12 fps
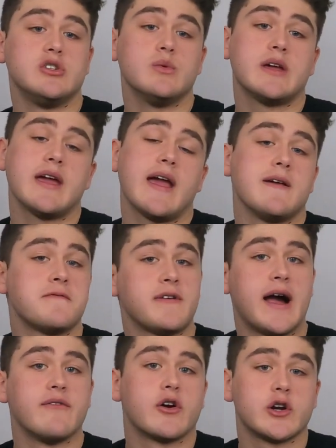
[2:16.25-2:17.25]
you get a
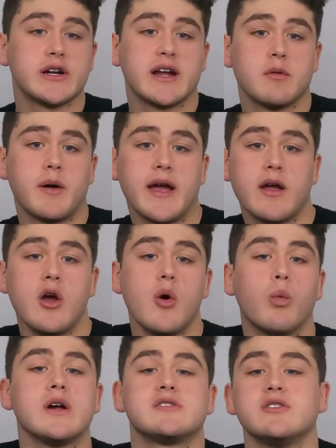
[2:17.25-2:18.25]
500 gigabyte
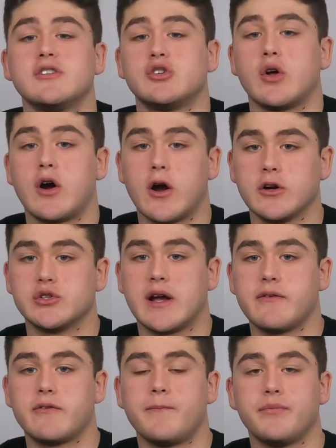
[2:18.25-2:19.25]
Western Digital hard
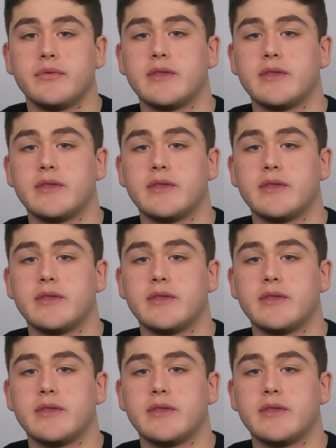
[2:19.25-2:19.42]
drive.